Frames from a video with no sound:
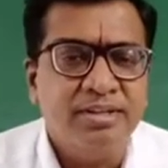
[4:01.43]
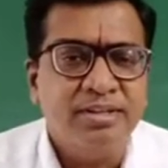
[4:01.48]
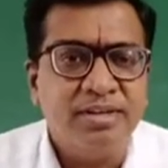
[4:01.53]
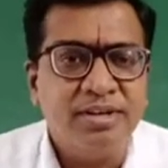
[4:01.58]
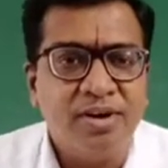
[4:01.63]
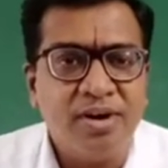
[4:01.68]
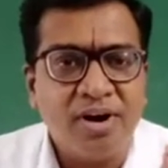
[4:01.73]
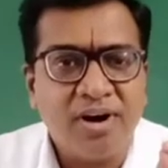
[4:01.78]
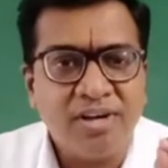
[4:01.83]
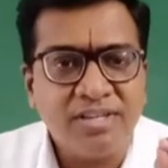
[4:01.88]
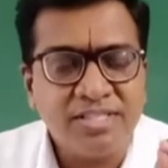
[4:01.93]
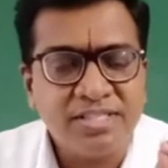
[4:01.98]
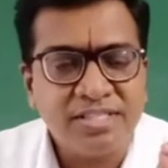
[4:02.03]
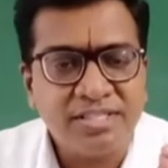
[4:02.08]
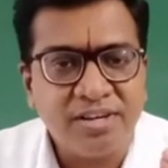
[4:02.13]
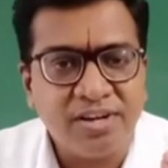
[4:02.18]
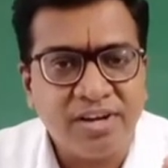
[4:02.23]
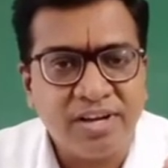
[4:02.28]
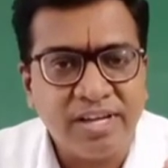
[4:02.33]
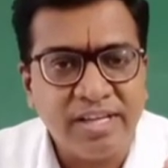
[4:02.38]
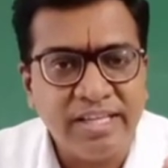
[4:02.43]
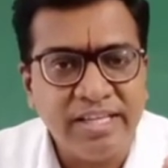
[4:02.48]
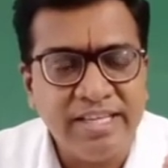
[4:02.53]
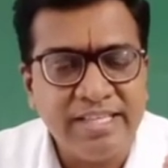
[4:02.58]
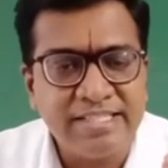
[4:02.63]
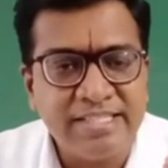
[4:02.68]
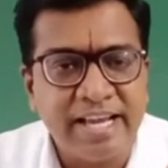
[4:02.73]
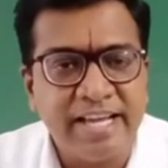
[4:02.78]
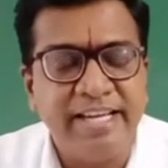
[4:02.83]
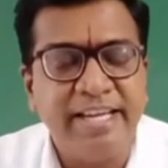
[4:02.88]
Gauss law
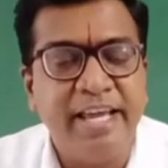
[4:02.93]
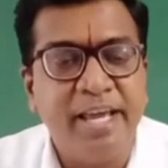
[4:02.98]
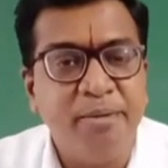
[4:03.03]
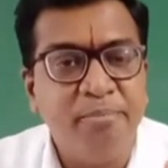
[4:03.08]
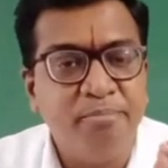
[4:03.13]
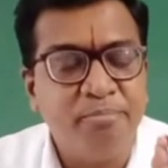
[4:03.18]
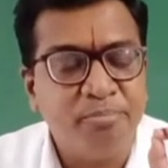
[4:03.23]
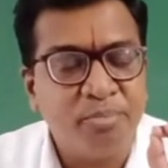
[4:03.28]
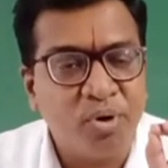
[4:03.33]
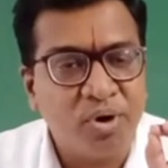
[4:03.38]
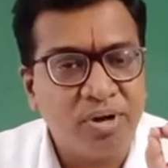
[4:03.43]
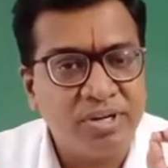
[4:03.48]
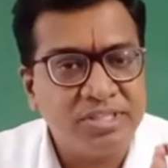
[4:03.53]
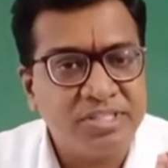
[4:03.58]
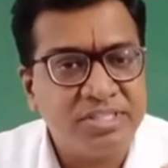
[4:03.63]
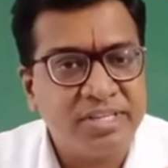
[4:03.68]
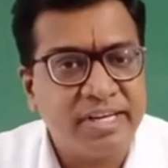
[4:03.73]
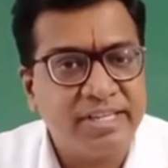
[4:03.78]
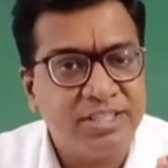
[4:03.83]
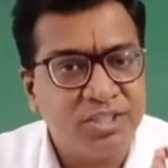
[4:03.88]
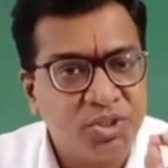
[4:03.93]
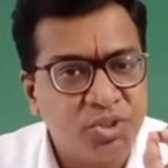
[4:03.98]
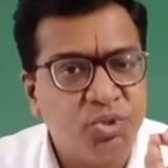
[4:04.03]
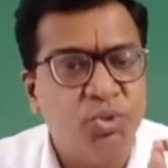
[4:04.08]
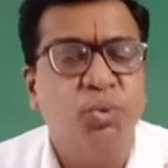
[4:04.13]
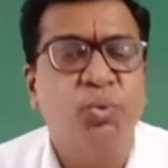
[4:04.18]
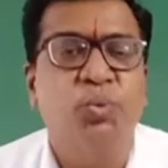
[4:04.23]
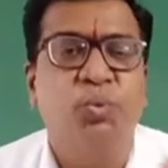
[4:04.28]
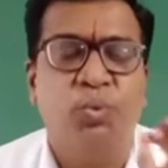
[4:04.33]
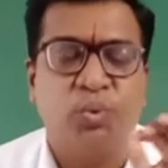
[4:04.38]
is an important
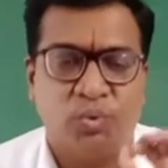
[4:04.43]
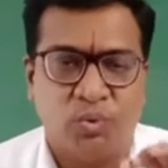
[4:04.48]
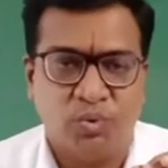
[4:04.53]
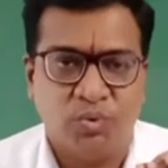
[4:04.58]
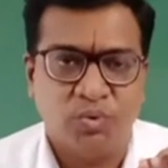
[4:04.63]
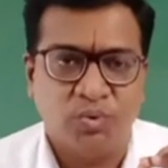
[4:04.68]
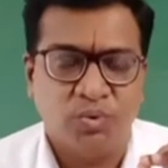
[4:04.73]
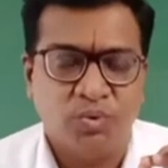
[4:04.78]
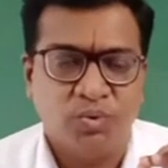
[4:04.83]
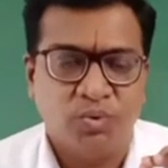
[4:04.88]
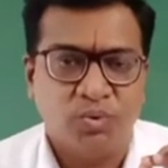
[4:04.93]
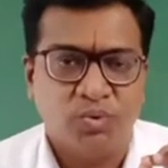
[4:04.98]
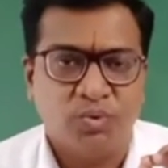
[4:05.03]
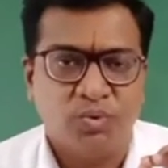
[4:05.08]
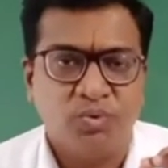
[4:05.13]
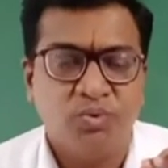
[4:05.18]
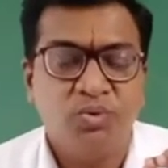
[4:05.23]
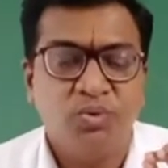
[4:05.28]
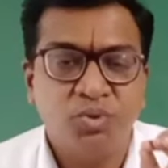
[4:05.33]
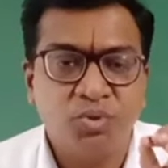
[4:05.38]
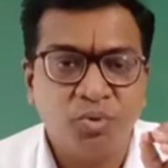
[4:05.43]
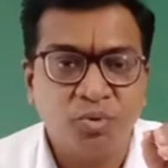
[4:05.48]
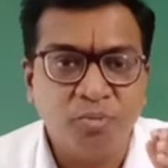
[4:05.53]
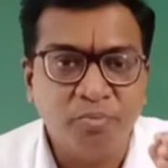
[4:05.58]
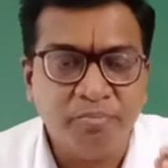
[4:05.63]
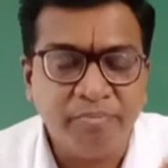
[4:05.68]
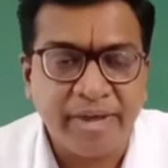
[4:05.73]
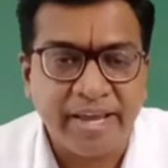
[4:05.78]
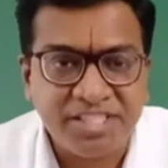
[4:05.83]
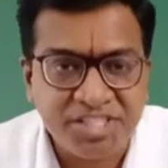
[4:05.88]
tool to
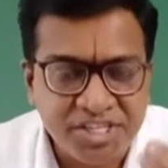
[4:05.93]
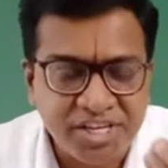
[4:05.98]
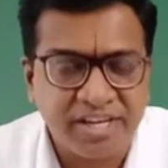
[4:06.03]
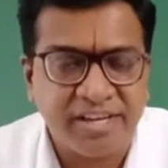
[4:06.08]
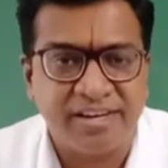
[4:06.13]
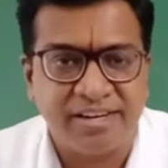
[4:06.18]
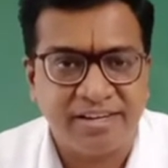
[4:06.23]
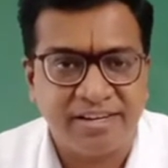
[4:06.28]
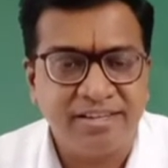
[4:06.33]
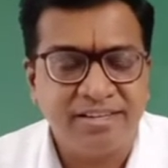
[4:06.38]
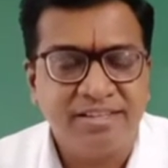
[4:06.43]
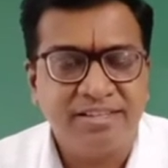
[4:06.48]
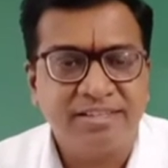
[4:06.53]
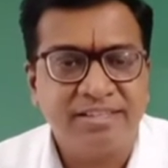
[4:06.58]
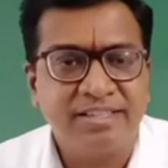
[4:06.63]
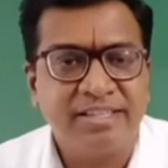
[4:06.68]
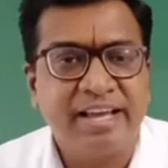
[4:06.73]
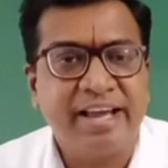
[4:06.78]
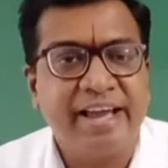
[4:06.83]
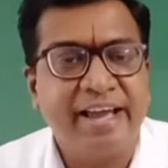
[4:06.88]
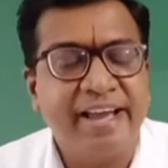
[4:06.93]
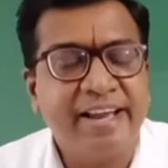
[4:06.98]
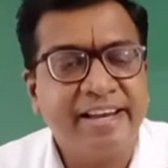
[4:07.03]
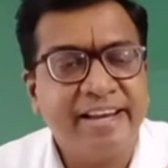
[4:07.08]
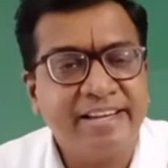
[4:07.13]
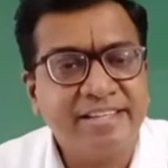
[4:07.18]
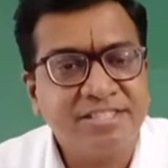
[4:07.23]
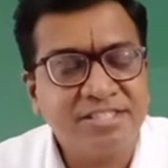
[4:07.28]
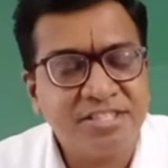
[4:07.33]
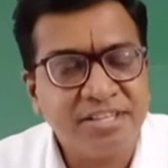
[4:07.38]
measure the
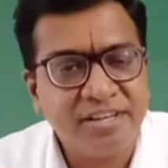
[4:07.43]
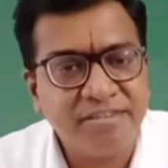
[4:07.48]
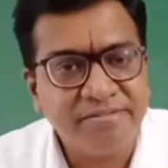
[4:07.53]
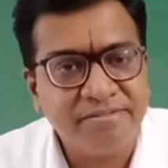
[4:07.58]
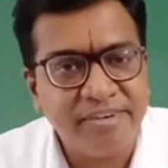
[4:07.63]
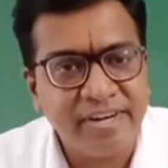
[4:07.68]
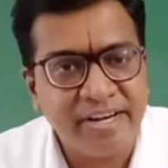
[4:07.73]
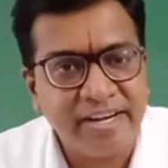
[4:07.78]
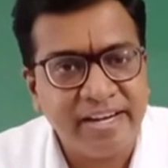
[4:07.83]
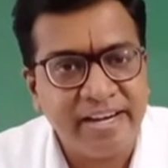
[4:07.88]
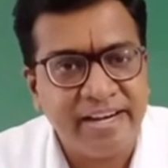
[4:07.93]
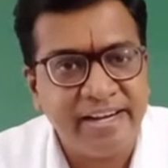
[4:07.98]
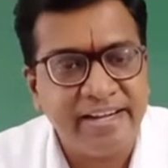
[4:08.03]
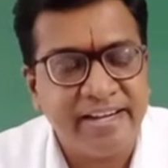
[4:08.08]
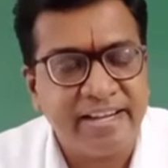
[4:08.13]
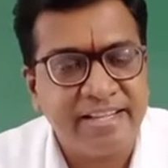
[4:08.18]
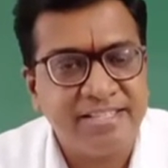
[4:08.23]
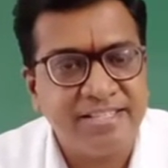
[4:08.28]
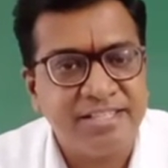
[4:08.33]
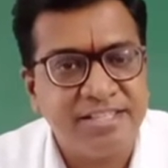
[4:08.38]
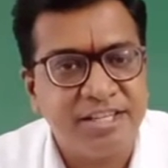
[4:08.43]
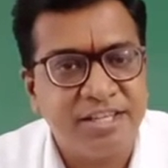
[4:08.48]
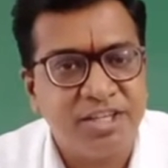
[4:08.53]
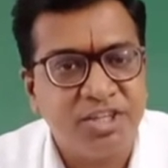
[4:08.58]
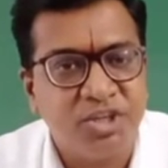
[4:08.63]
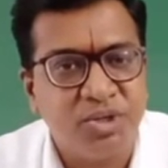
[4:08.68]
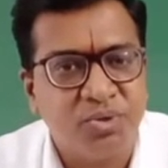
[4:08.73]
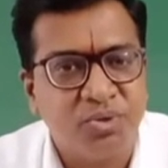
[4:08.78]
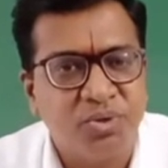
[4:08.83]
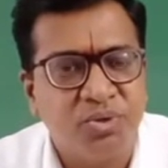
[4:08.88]
electric field intensity
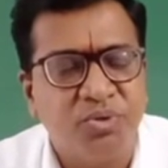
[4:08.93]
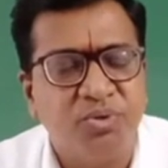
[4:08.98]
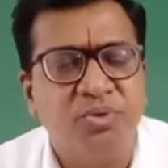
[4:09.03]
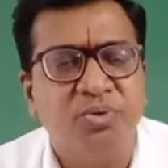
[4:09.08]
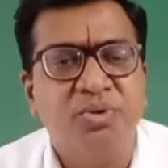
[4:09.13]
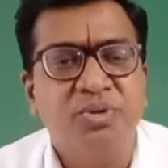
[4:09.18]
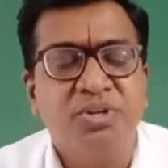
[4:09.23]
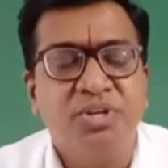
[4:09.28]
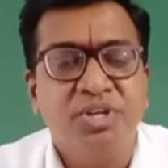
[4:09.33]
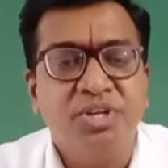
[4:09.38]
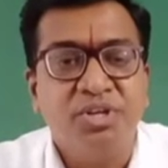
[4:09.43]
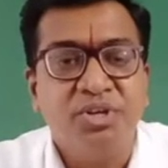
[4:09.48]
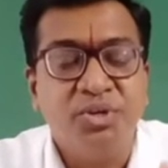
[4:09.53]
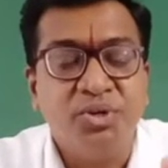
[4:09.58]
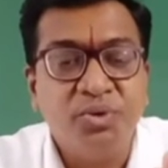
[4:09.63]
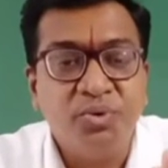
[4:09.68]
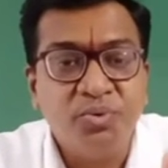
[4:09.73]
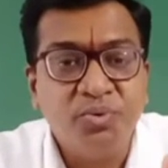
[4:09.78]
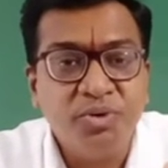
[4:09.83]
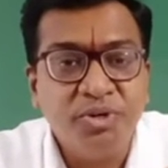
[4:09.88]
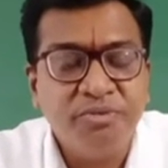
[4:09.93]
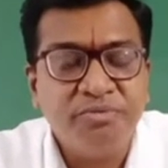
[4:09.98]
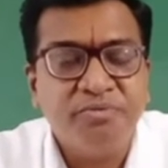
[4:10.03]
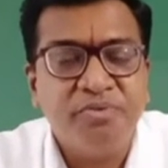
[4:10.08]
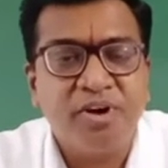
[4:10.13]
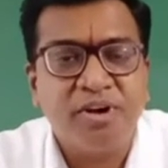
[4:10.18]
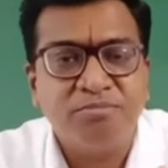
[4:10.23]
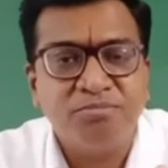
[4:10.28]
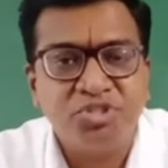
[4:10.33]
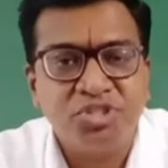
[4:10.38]
due to
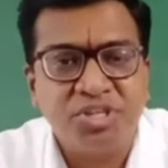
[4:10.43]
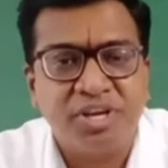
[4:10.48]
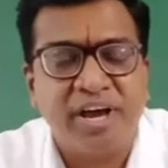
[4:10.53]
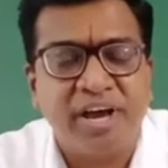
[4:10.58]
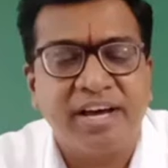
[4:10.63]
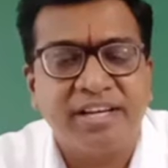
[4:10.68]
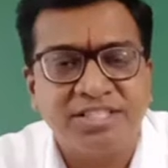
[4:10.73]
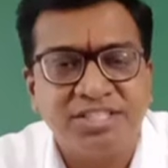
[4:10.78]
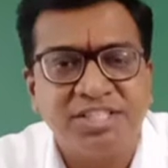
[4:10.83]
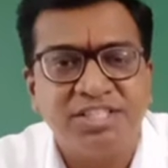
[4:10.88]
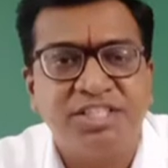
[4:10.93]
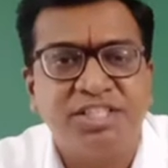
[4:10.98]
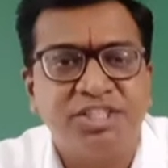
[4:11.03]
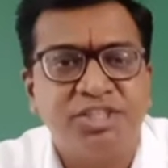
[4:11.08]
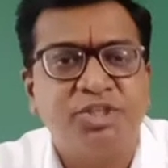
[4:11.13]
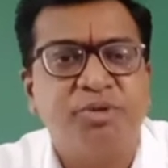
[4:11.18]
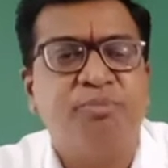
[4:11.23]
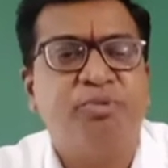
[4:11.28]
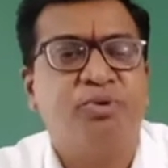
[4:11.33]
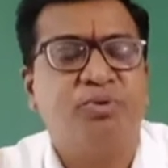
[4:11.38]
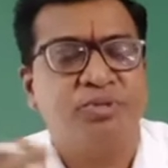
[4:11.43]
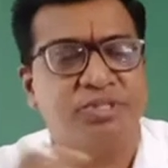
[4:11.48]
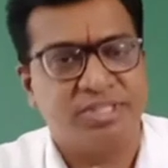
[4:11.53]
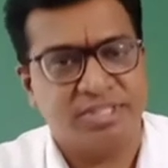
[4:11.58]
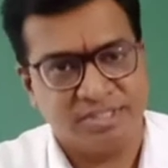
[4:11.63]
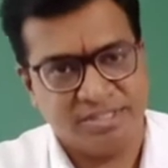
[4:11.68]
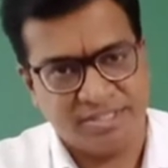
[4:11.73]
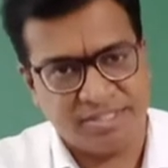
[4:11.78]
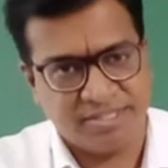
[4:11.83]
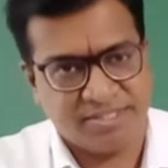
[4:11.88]
uniform charge
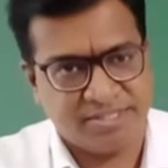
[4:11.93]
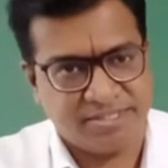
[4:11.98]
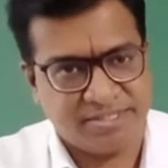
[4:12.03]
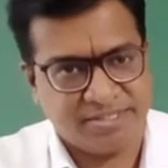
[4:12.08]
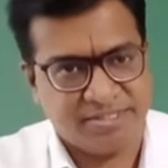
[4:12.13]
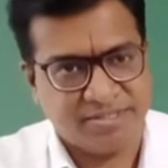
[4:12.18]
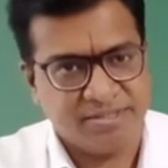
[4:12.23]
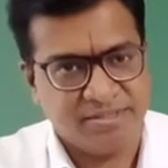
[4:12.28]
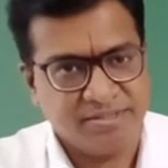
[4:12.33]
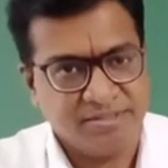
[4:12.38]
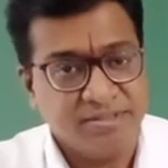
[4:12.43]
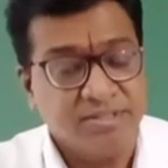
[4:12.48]
distributions.